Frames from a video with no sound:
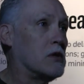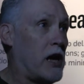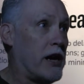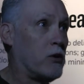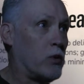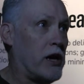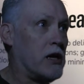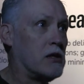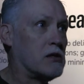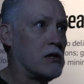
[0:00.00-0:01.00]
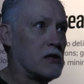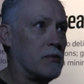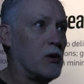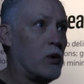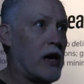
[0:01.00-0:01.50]
line array
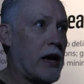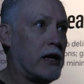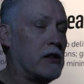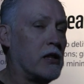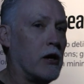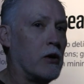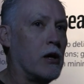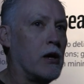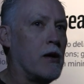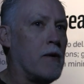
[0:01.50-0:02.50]
system that we had in there,